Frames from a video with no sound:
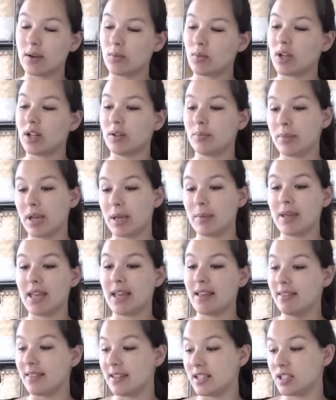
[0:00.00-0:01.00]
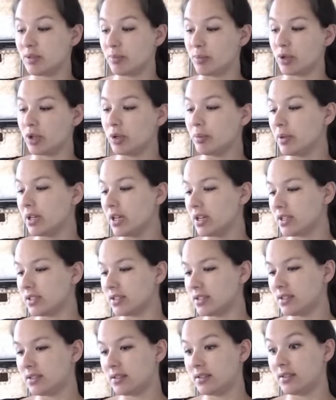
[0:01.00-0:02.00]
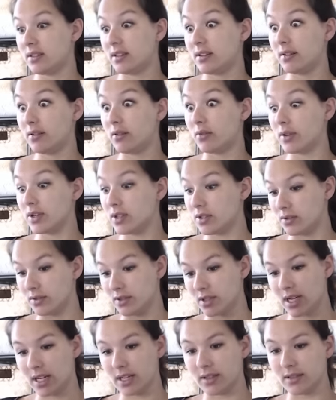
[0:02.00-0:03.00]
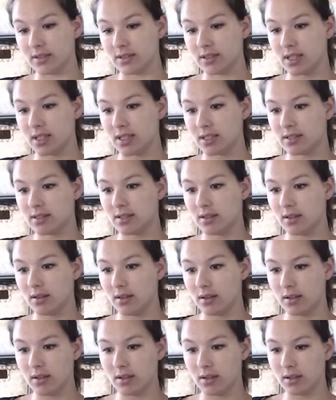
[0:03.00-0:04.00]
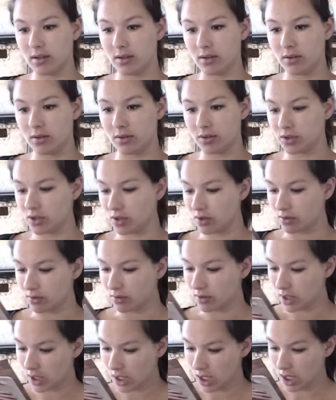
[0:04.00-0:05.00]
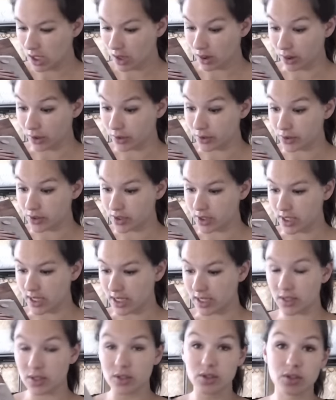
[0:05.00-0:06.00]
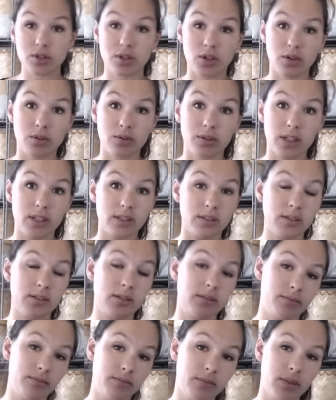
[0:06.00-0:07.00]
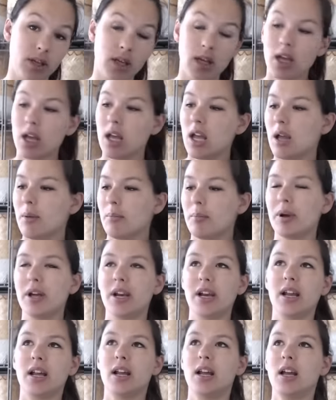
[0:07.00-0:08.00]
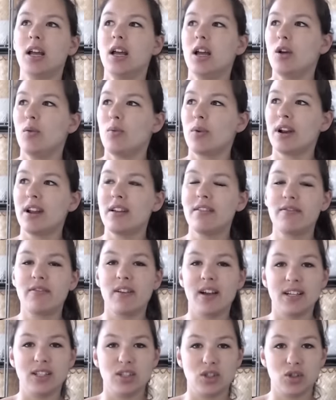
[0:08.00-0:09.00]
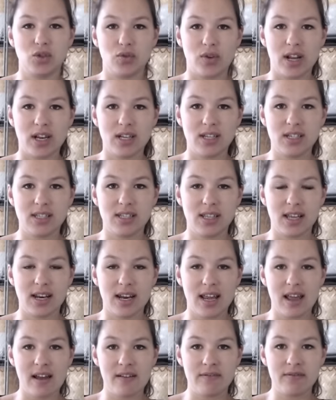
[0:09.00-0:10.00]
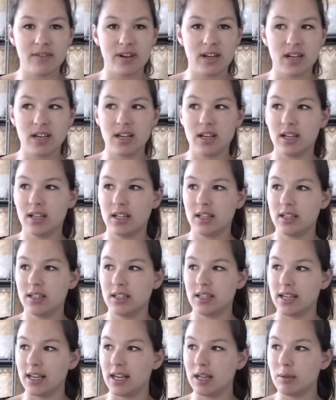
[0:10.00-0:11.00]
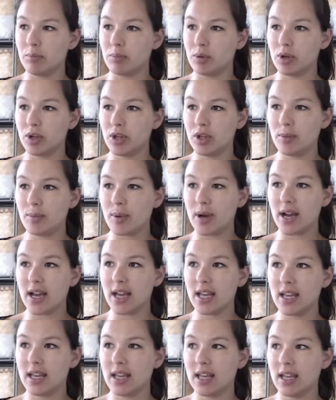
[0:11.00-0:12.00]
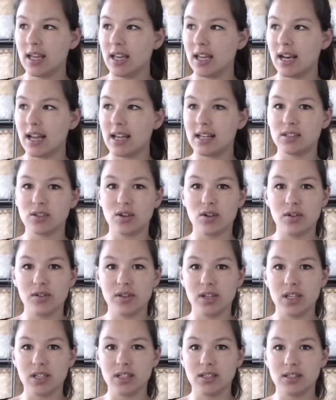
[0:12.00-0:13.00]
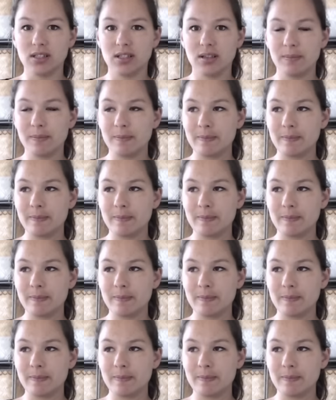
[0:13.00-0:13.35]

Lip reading: Well, maybe in this book, because the original title says also learn to knit. So that's... But what I find strange is that every knitting book you buy, it has all these...